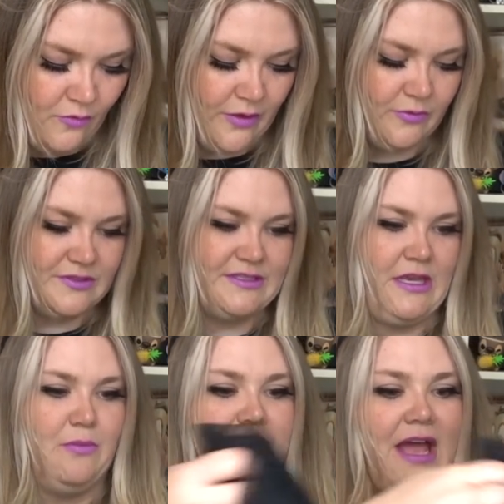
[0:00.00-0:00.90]
We will
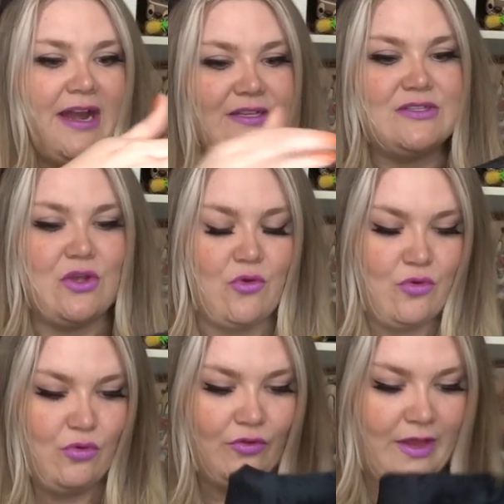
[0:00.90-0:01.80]
see, but that is so
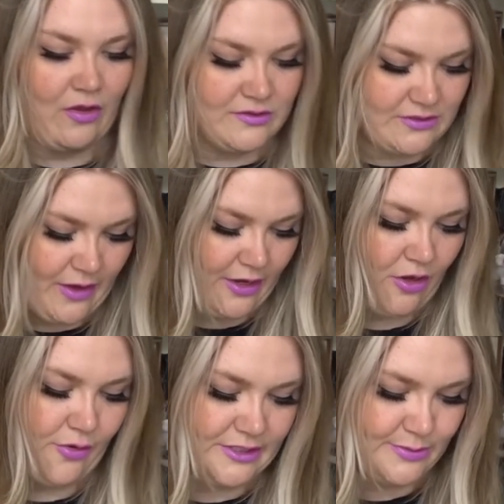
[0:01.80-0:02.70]
cool. They also had a
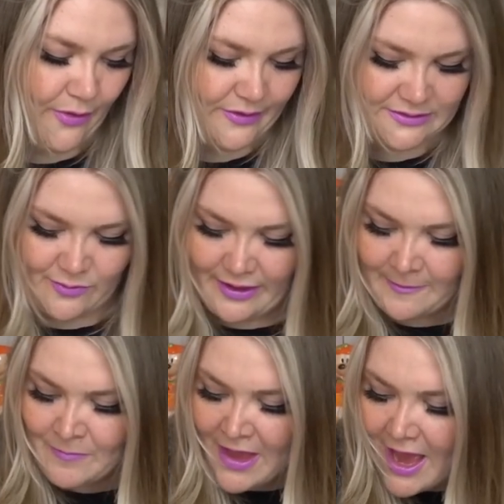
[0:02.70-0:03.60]
Hocus Pocus one.
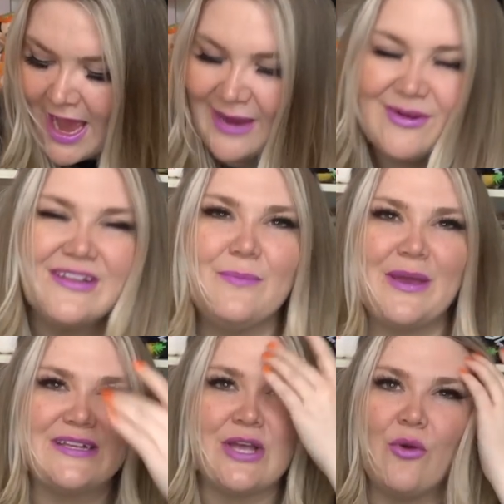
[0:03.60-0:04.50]
I'm not the
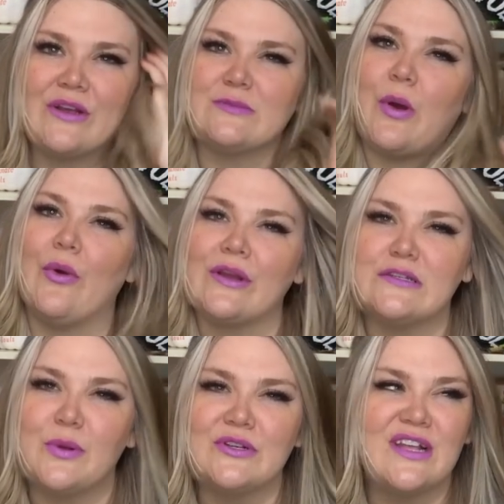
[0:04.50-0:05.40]
biggest Hocus Pocus
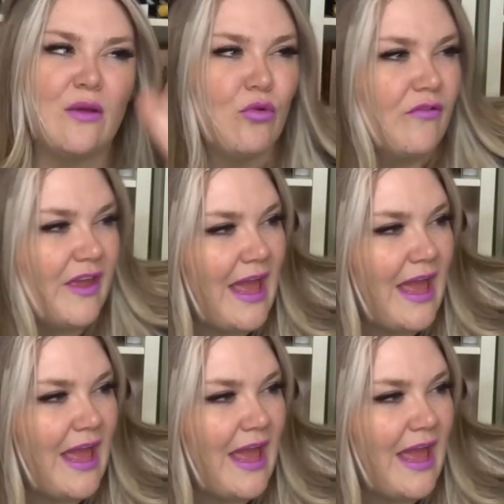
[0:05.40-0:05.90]
person. I'm more of like